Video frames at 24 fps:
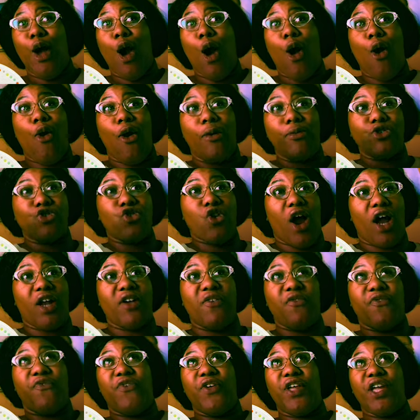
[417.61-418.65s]
Oh, I'm trying to
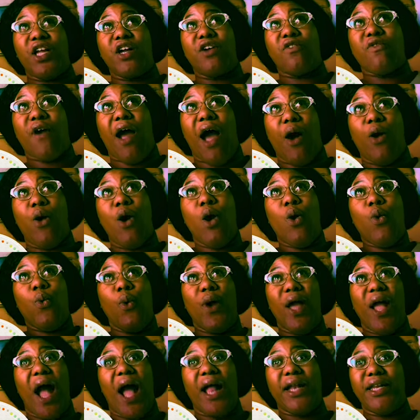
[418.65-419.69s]
figure out
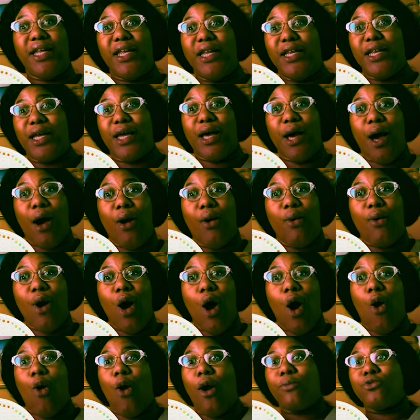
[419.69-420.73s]
where I need to go.
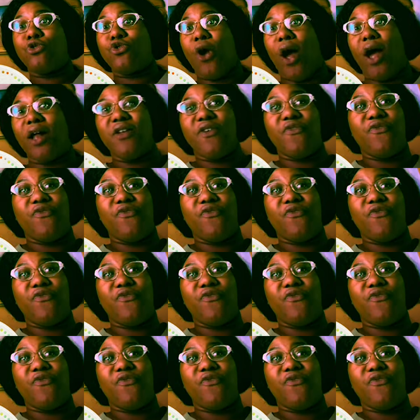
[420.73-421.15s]
Oh, I'm trying to